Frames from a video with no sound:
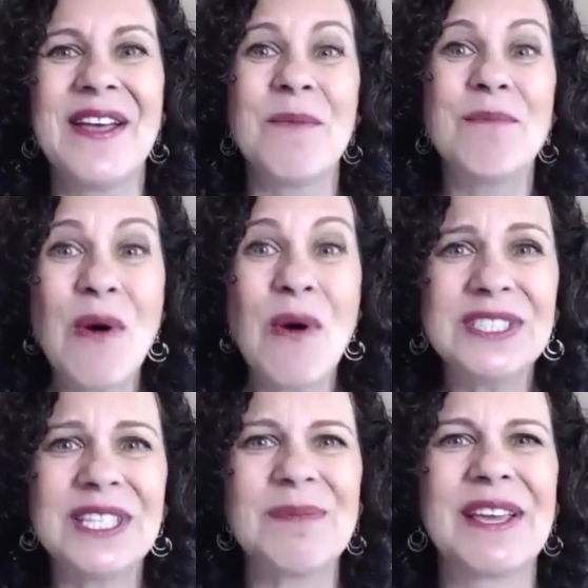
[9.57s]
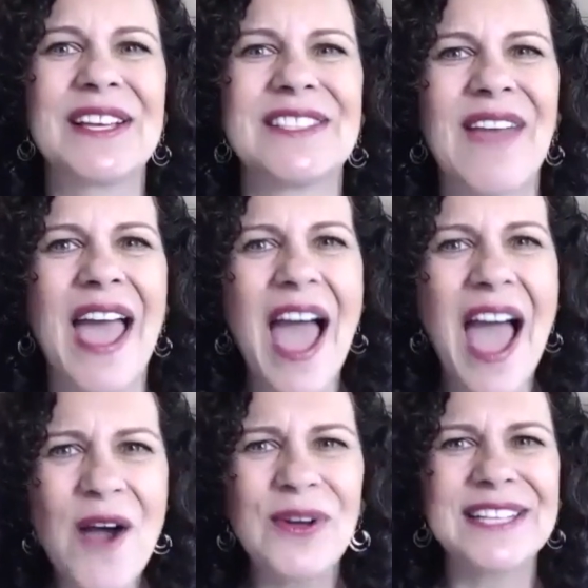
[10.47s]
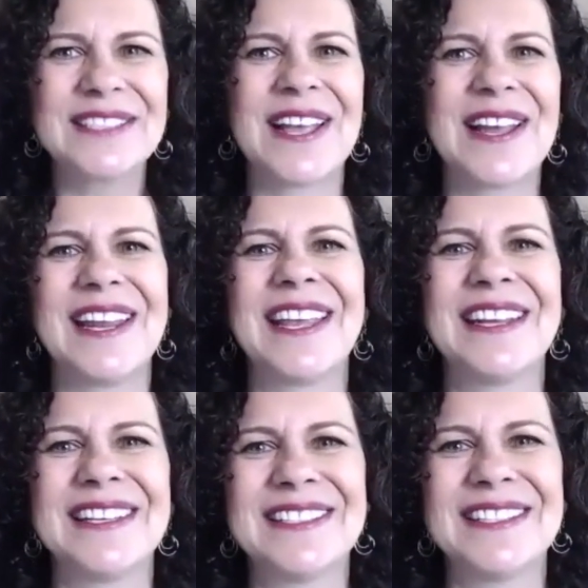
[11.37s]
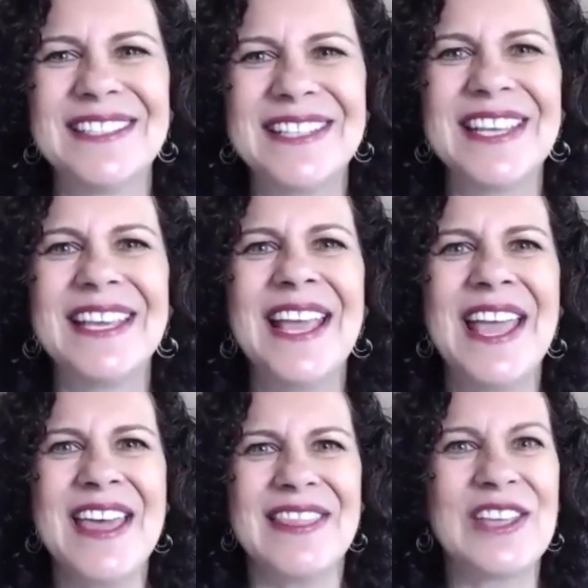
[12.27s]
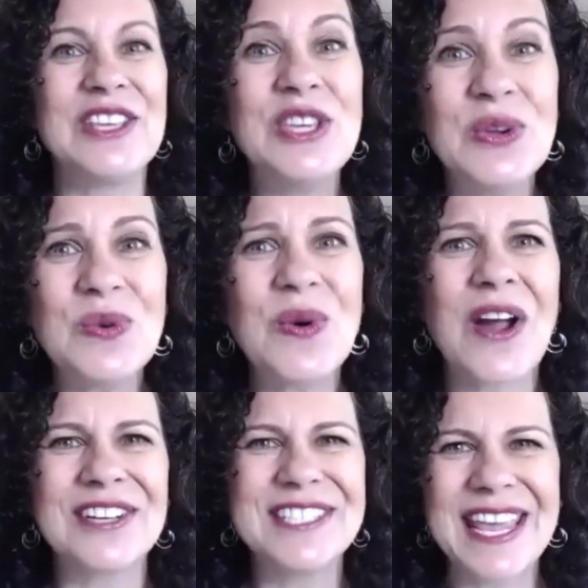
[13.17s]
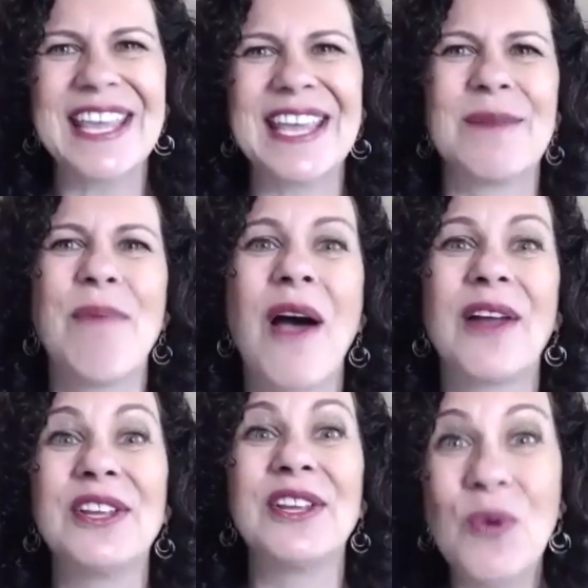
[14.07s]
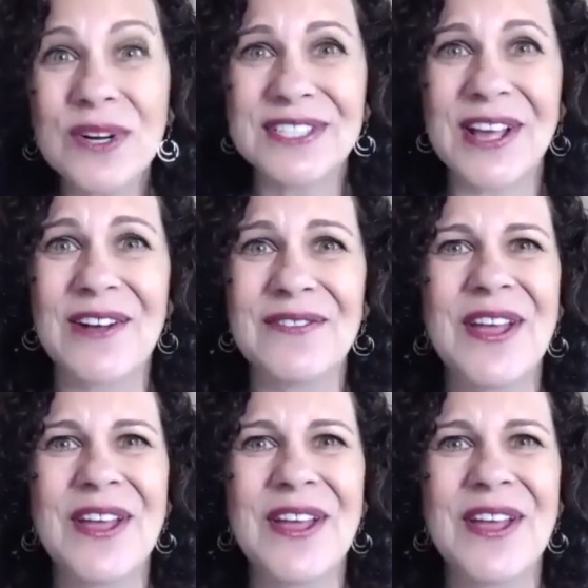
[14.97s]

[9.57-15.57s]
mostly because of how exciting it is to see that you are taking it upon yourself